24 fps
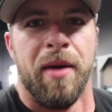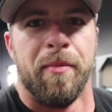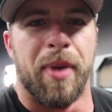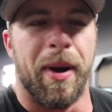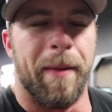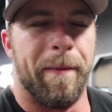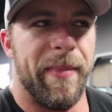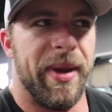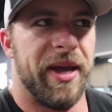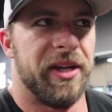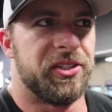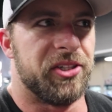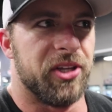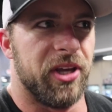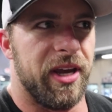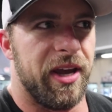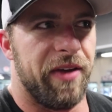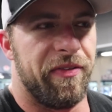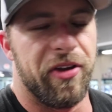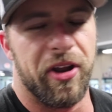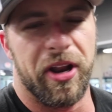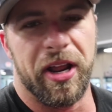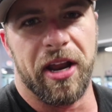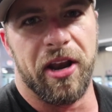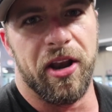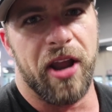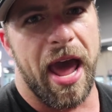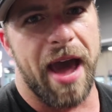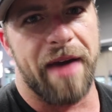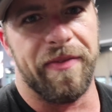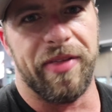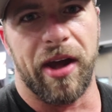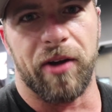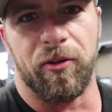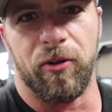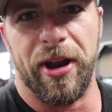but mentally, if you didn't
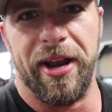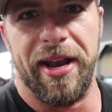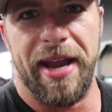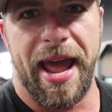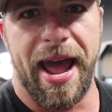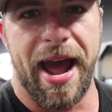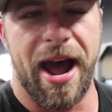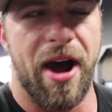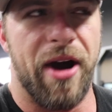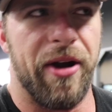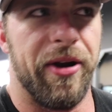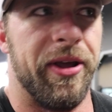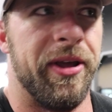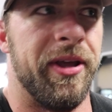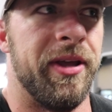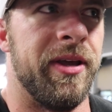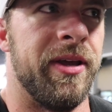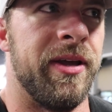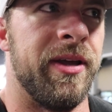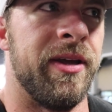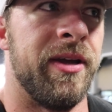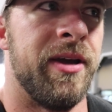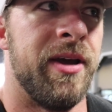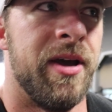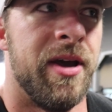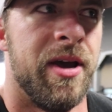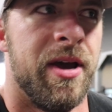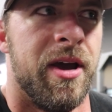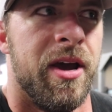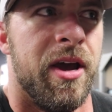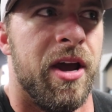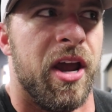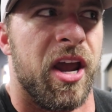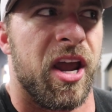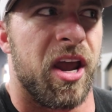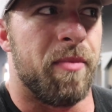have that written down,
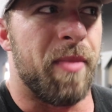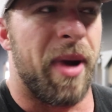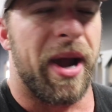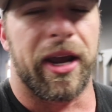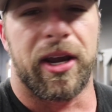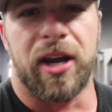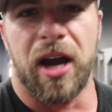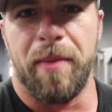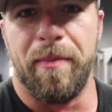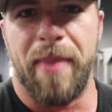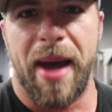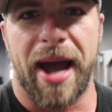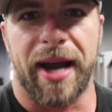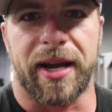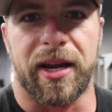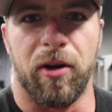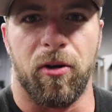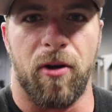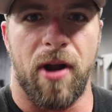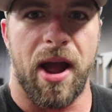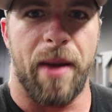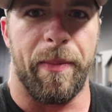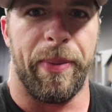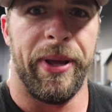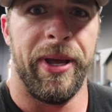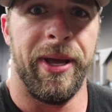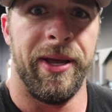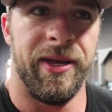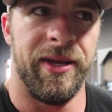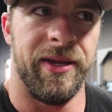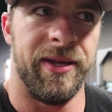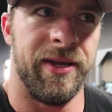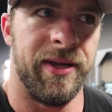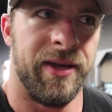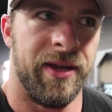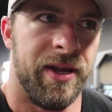you might cut back a rep.
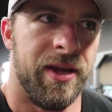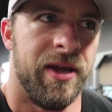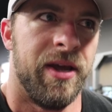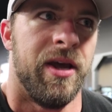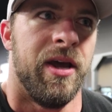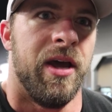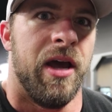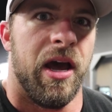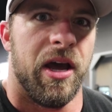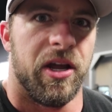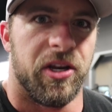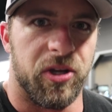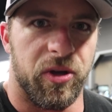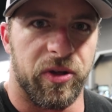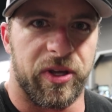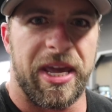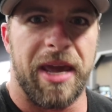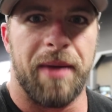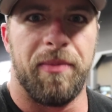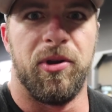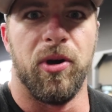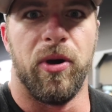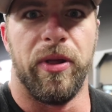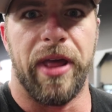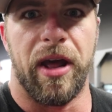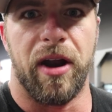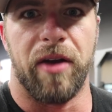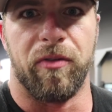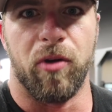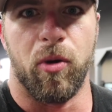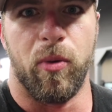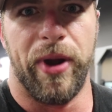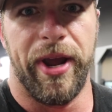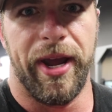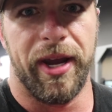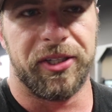You do, keep doing that
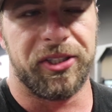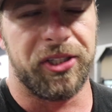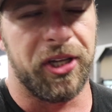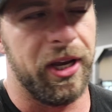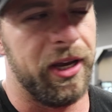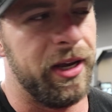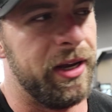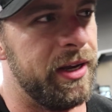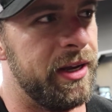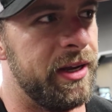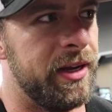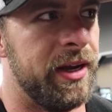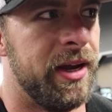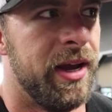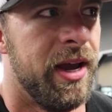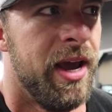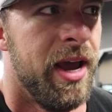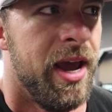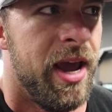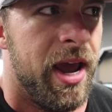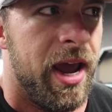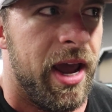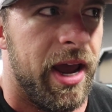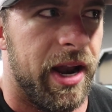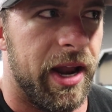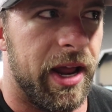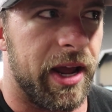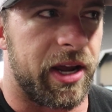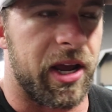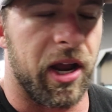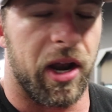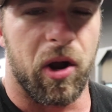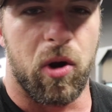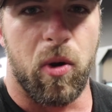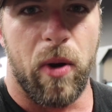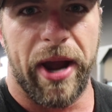over weeks, and
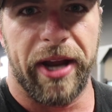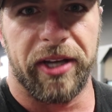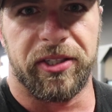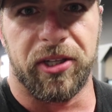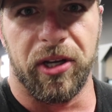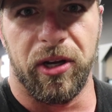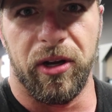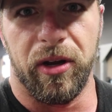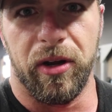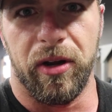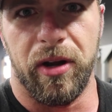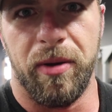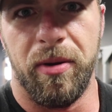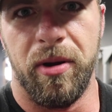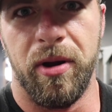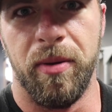it can equate to